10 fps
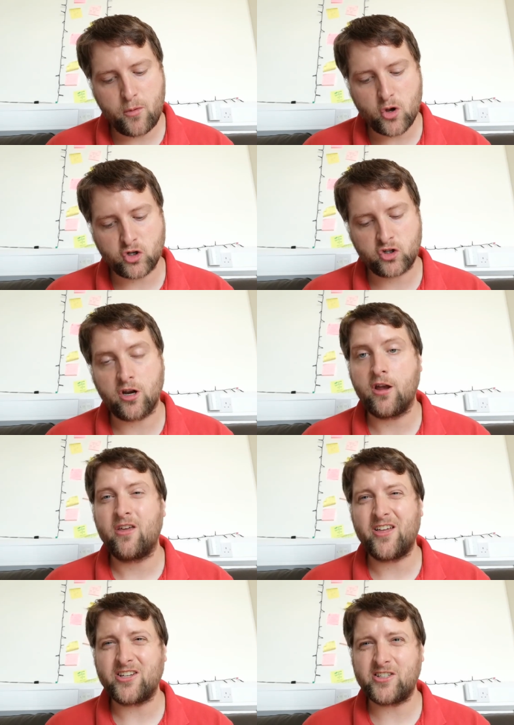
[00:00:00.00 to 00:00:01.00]
bush
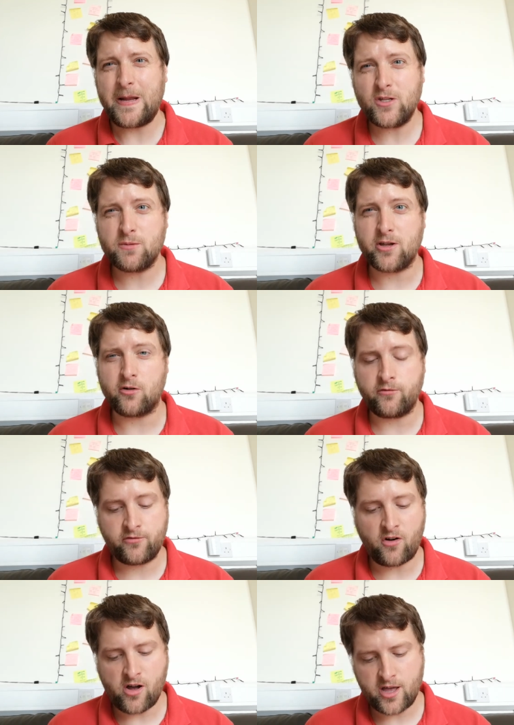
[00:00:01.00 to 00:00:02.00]
that seemed to be on
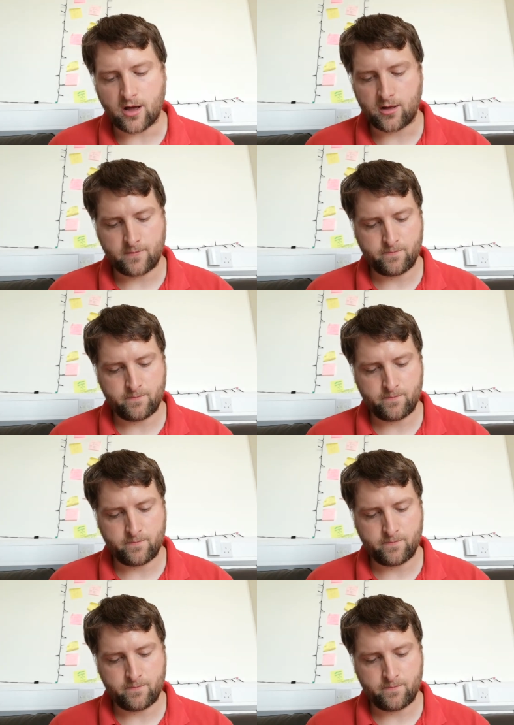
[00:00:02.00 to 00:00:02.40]
fire.